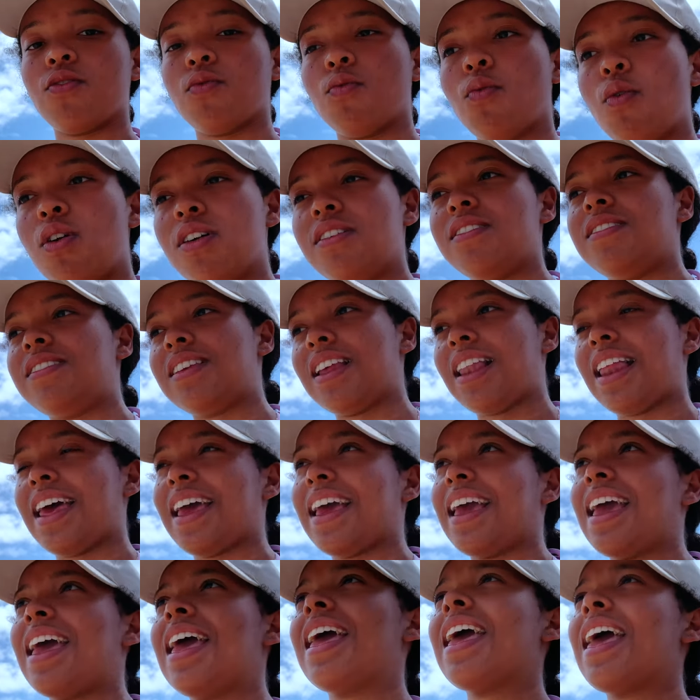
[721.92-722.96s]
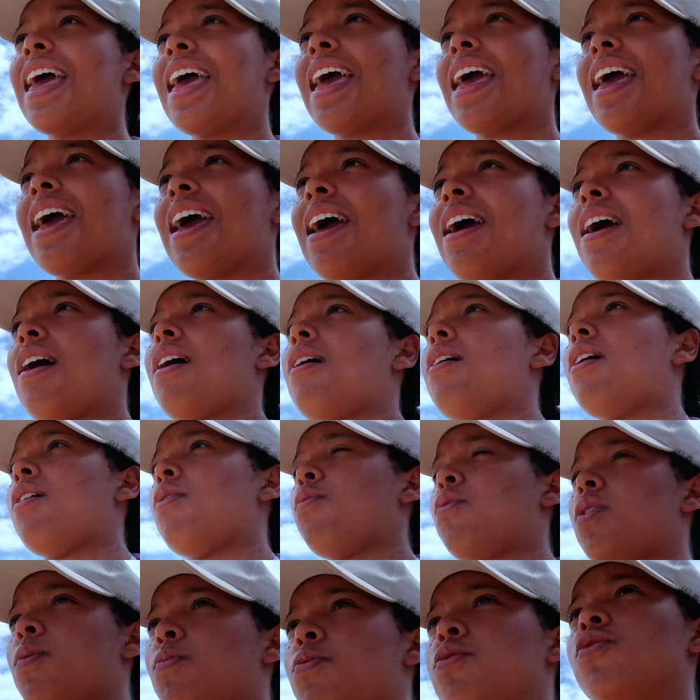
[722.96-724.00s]
want to like
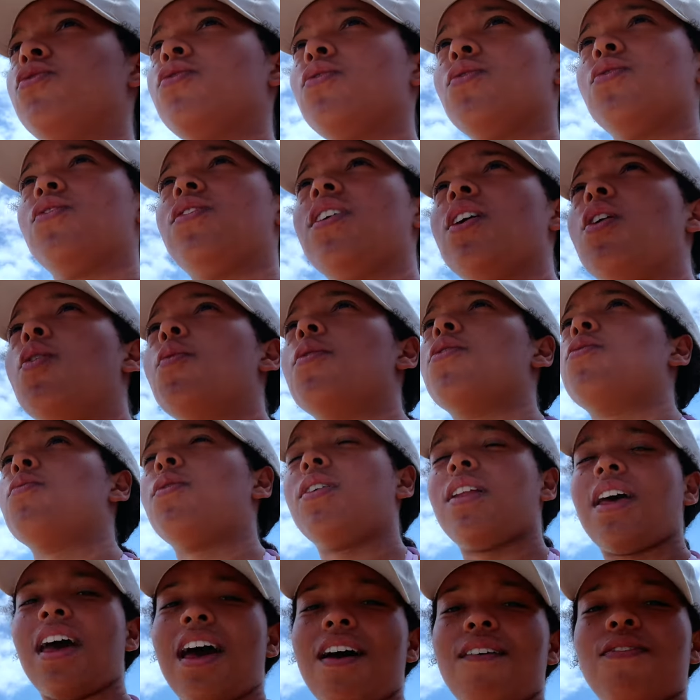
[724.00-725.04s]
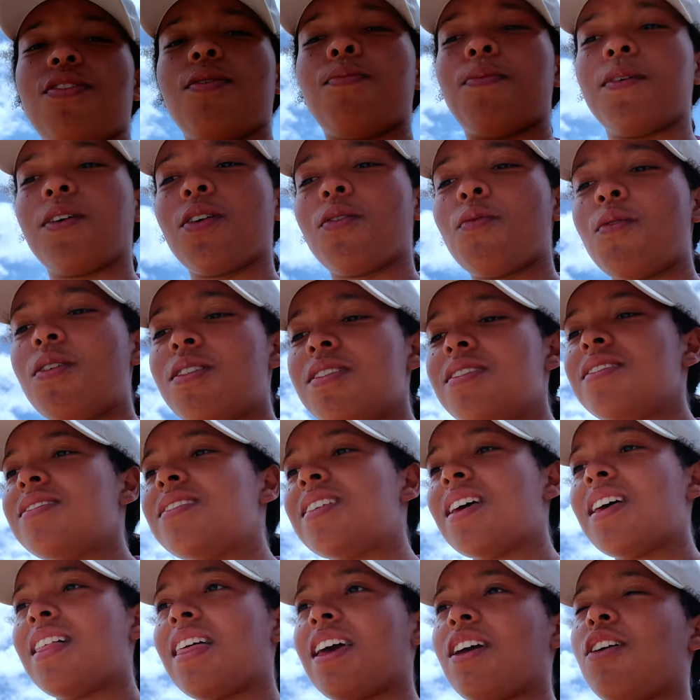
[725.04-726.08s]
reproduce, they always want to have the bigger ones,
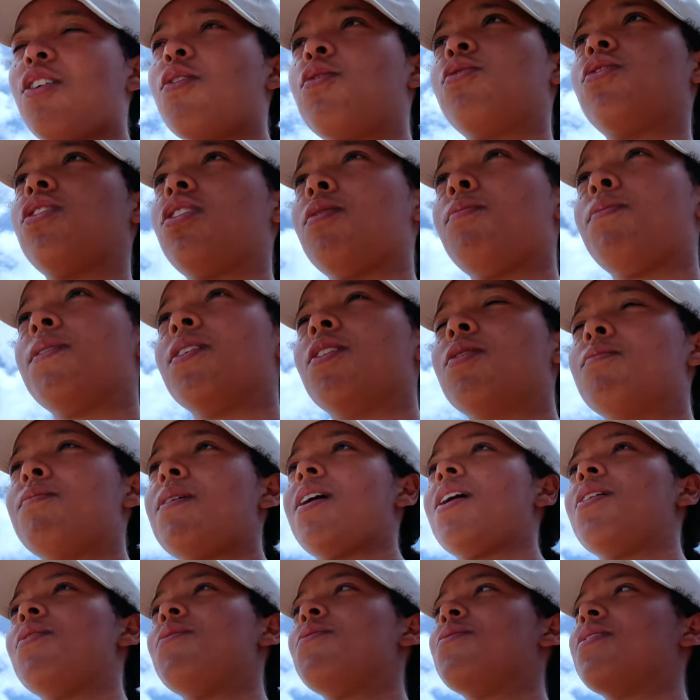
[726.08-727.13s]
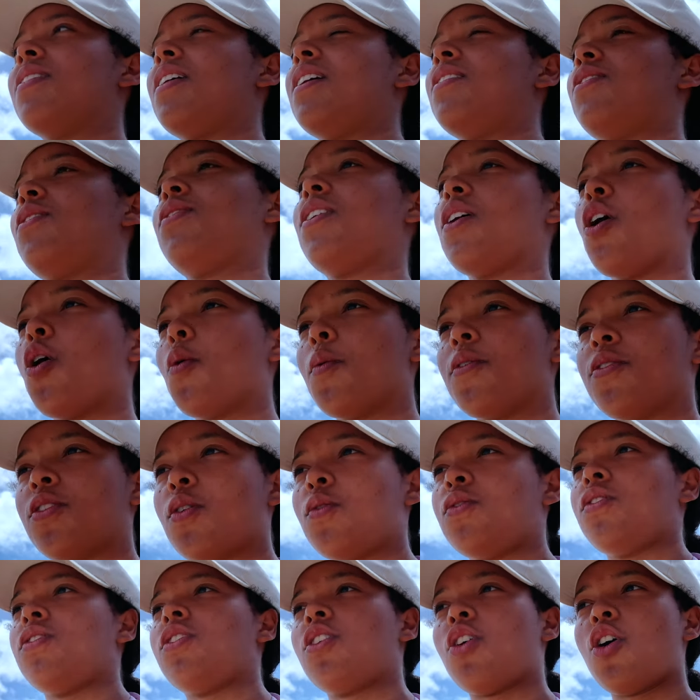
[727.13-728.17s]
like go to the bigger males, and then so they always go
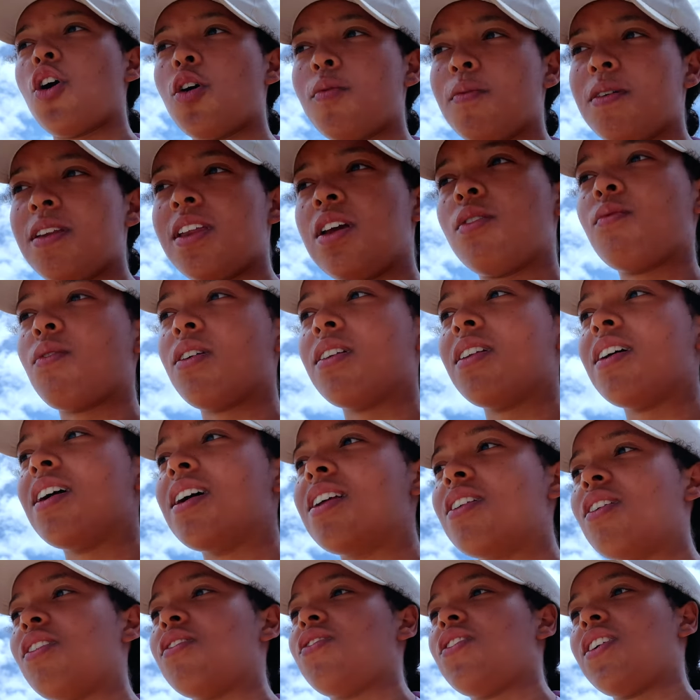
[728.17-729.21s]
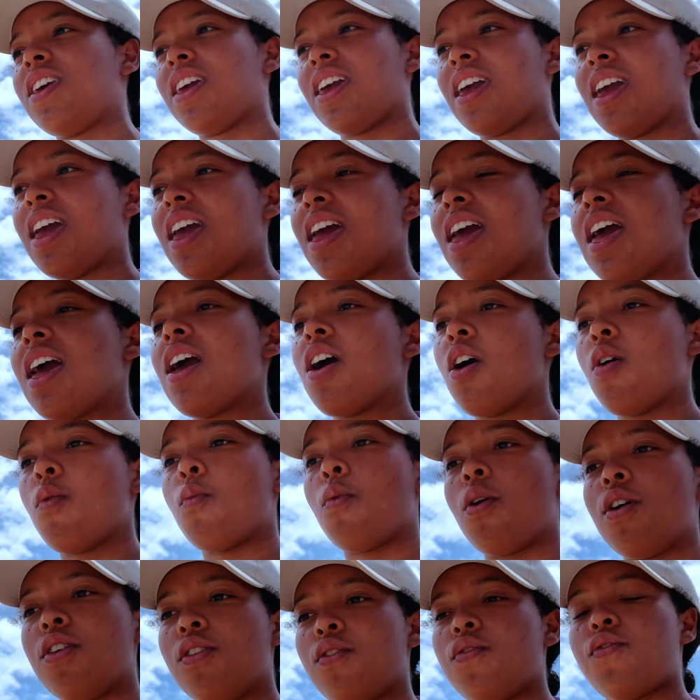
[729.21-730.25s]
to the common iguana and not the
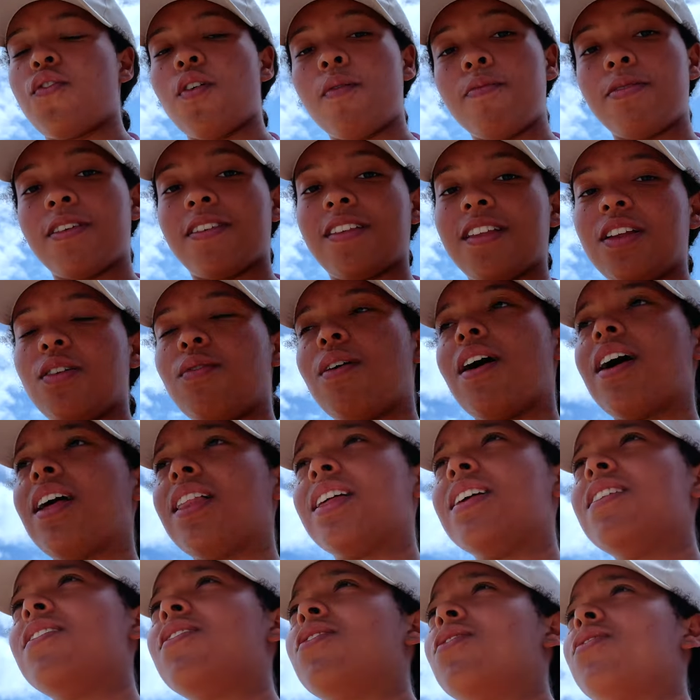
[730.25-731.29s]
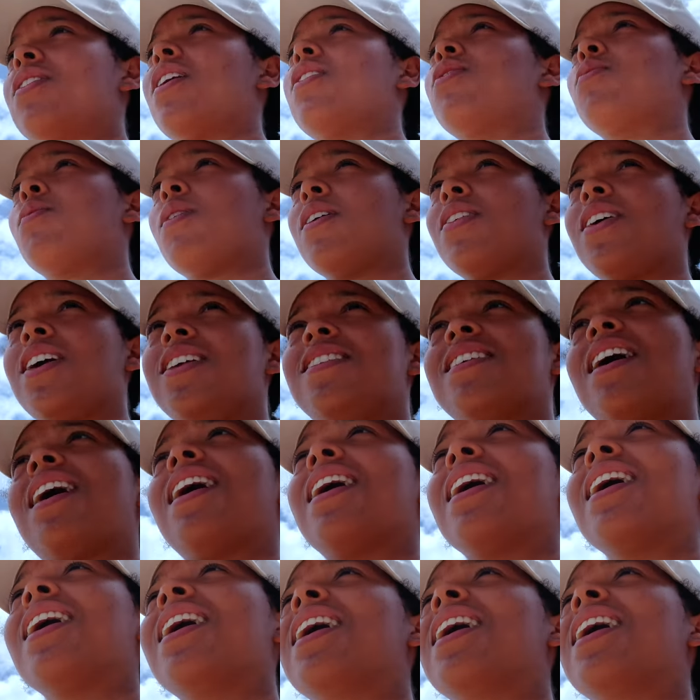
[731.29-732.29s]
one from this little island. So that's why they die.